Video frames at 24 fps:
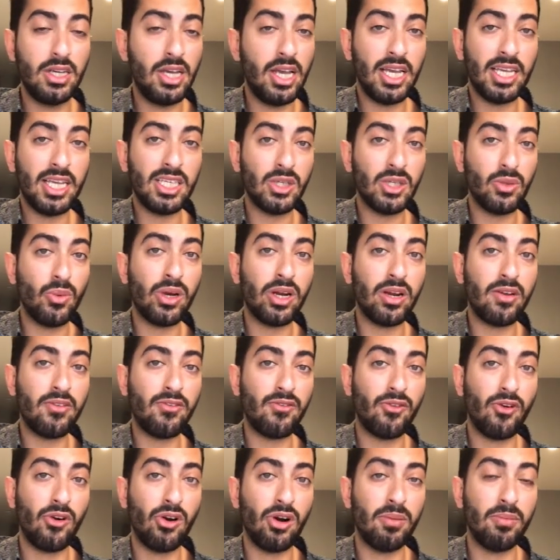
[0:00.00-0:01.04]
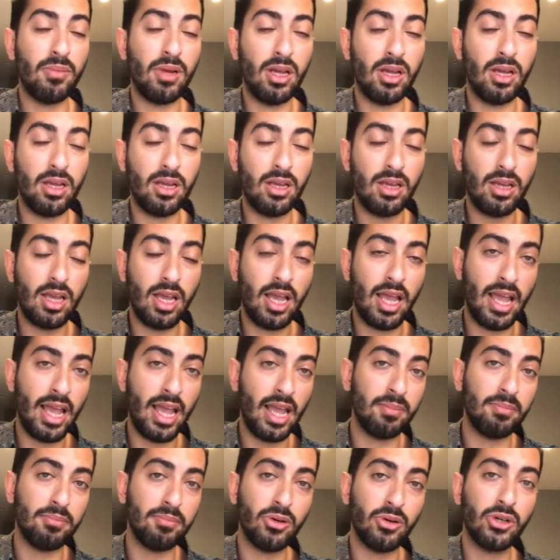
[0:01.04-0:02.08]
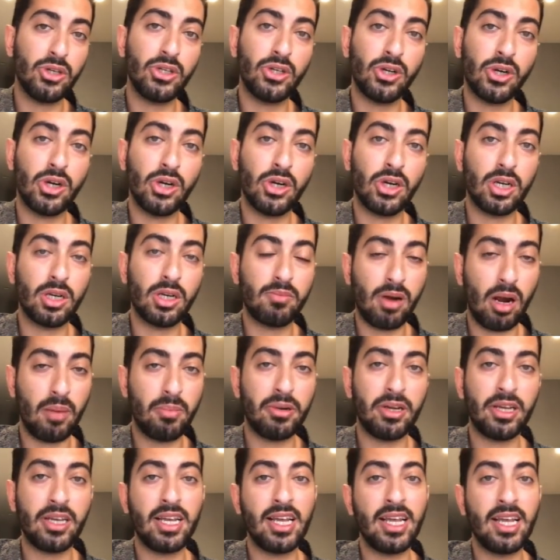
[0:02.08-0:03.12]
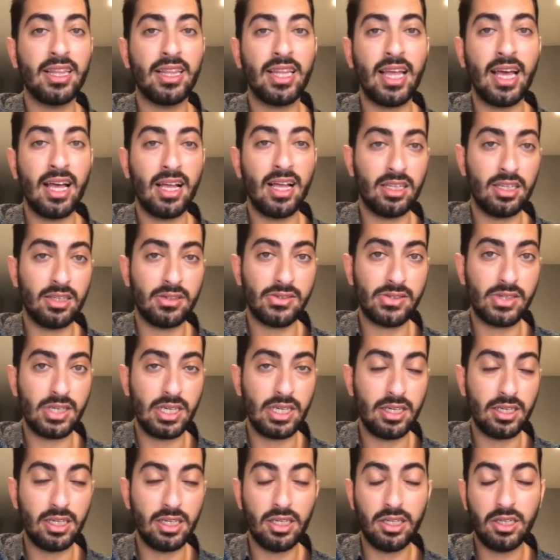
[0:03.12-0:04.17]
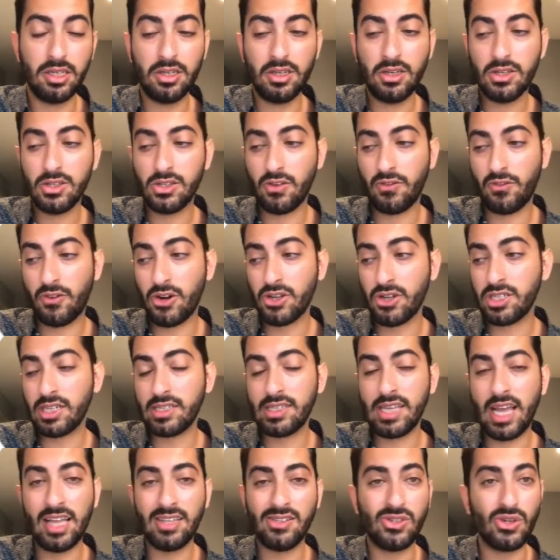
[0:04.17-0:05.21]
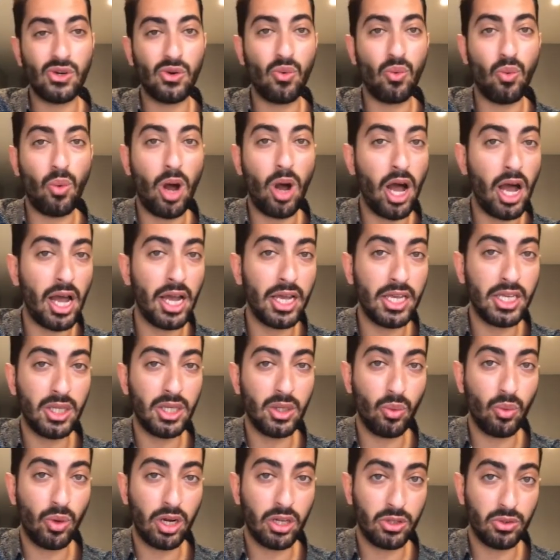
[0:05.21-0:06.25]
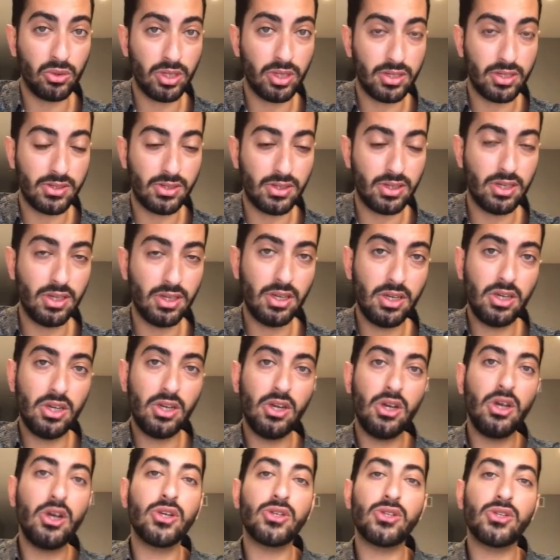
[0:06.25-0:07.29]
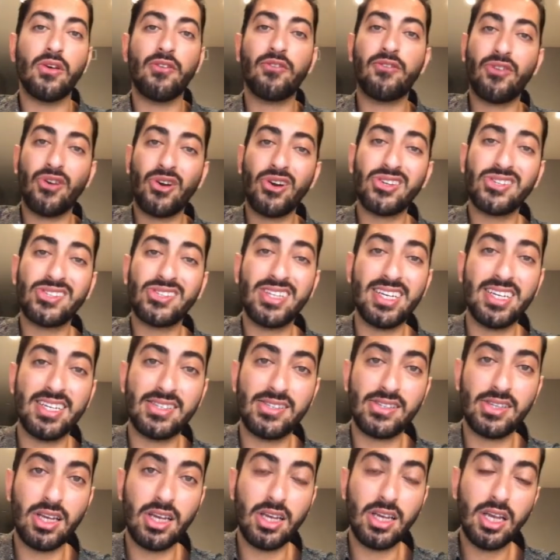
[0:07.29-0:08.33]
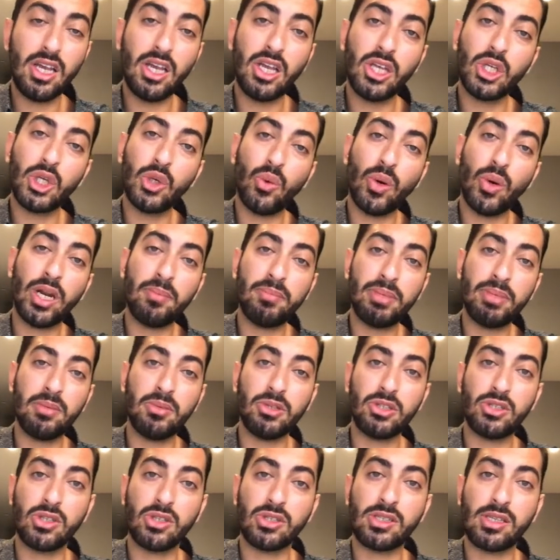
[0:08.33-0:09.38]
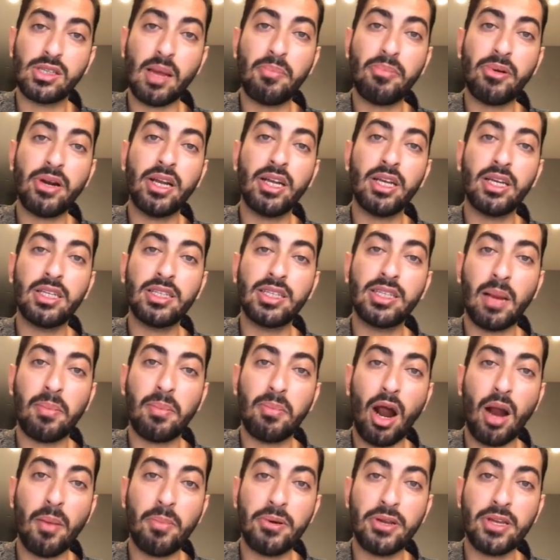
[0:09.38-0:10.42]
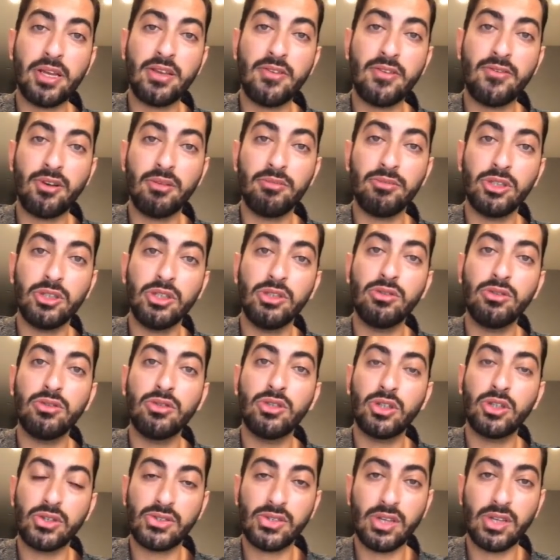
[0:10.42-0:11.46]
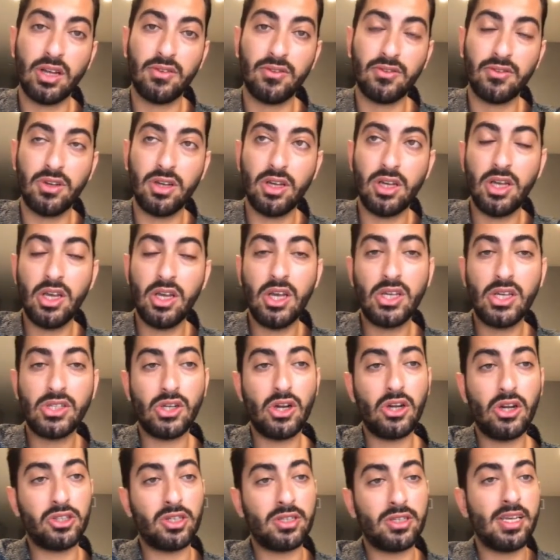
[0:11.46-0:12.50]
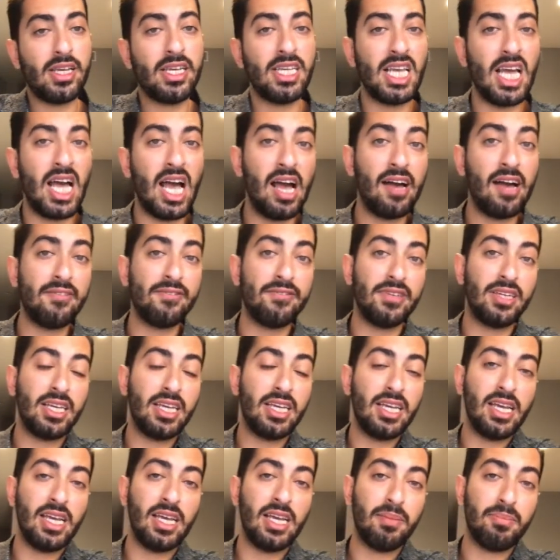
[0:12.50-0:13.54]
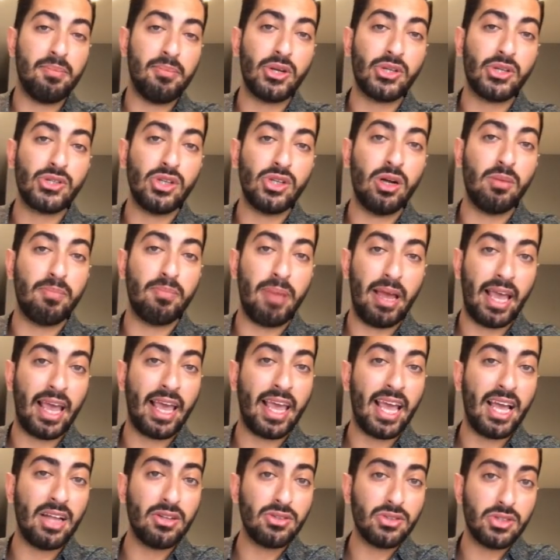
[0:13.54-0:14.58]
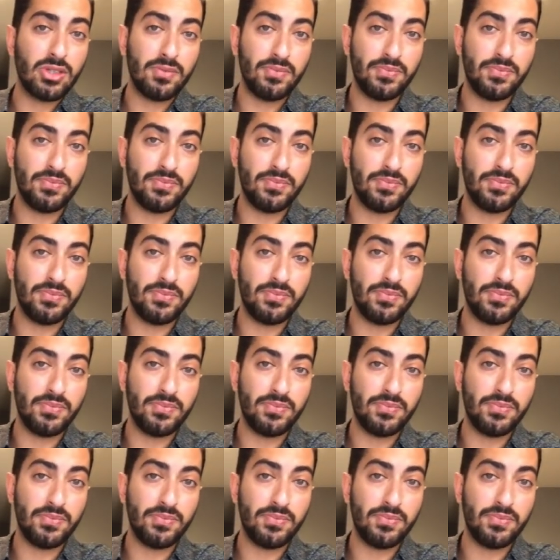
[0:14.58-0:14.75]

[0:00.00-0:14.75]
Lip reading: You want to form and put your property in that LLC. So first, let's answer why you want to do this. So first is you want to be able to separate that property from you yourself. So let's just say you have a personal bank account